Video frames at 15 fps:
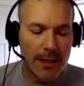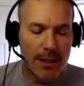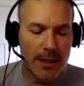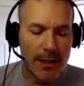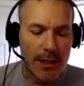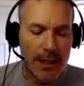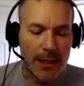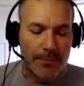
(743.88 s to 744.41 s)

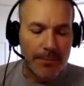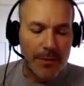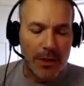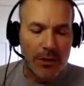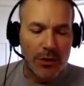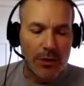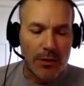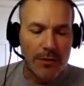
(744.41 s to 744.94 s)

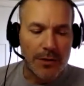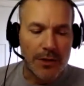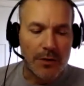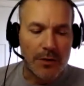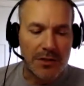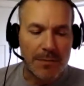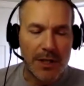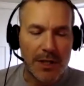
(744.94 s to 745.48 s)
There
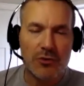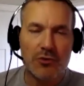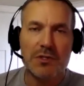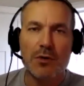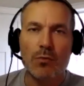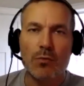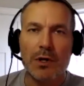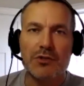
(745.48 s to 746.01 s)
are some
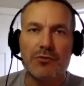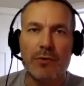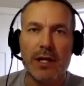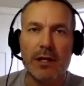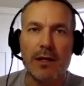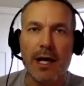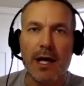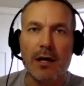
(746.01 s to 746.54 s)
interesting ones
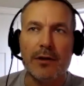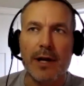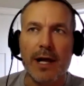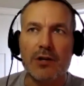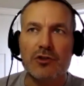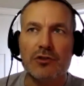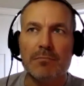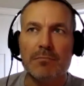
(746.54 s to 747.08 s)
right now that
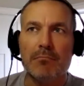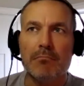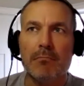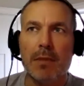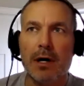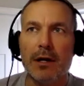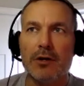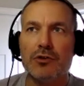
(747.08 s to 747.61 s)
actually
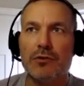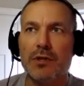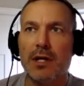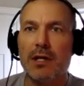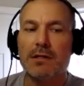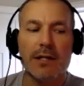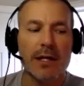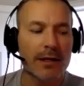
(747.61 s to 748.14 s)
monitor
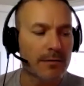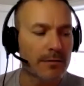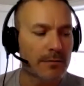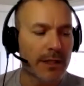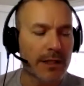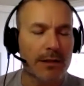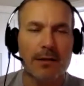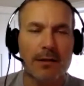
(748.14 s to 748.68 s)
things like
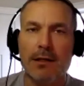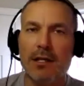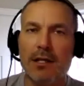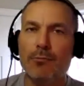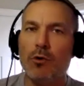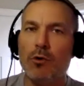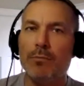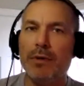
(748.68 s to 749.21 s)

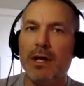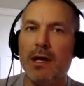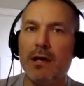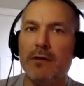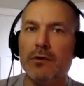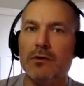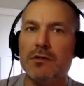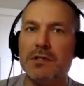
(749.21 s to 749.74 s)
keyboard
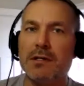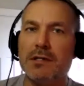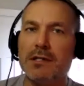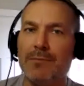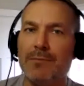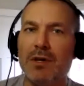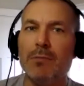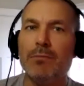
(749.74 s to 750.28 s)
behaviors and
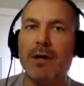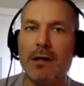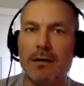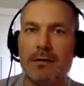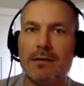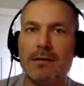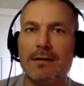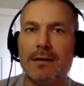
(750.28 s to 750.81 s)
typing
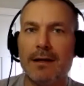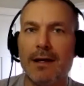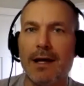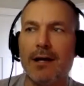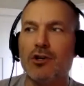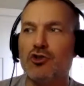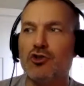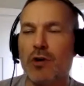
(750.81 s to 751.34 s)
patterns,
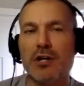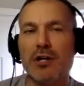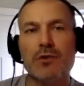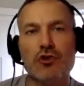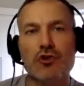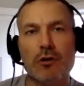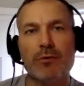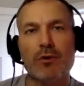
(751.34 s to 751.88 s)
and try to
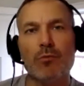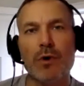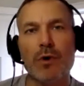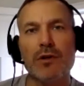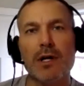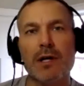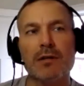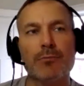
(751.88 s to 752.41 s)
interpret whether or
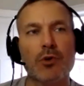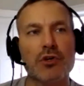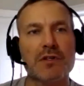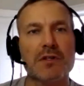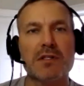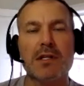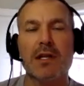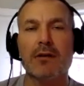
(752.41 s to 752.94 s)
not the
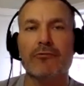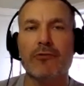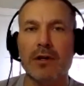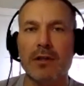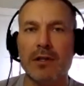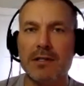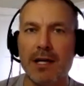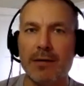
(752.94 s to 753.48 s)
person sitting in front
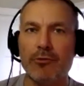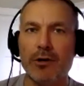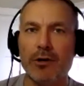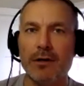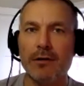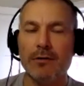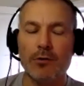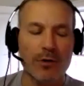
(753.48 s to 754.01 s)
of the
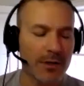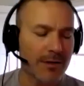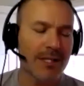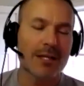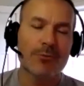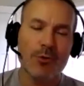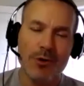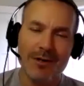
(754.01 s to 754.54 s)
typewriter or
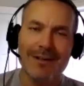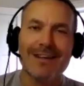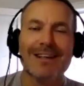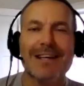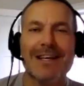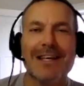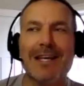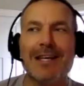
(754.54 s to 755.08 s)
keyboard
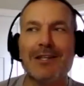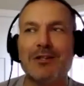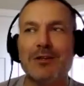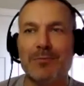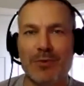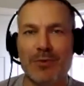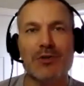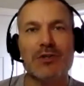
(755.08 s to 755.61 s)
is the
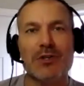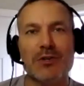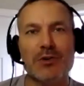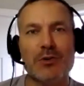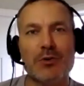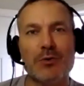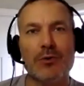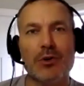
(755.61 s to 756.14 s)
person
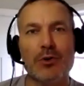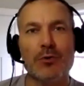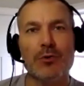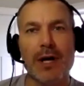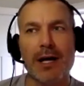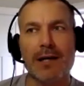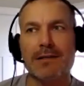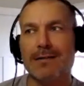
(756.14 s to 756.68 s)
who
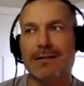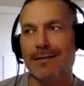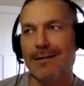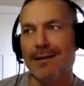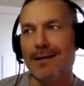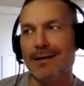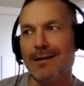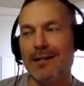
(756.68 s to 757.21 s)

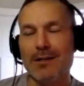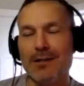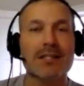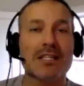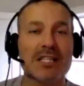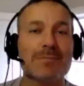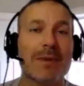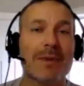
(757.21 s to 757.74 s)
is
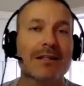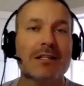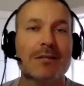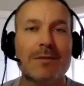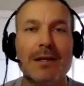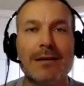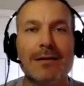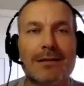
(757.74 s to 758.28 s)
expected to
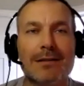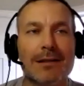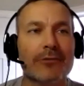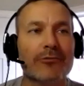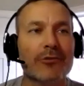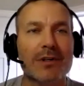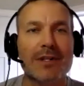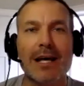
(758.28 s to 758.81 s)
be
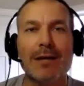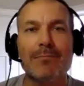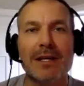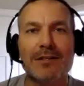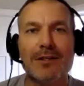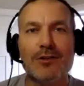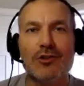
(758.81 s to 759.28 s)
delivering that message.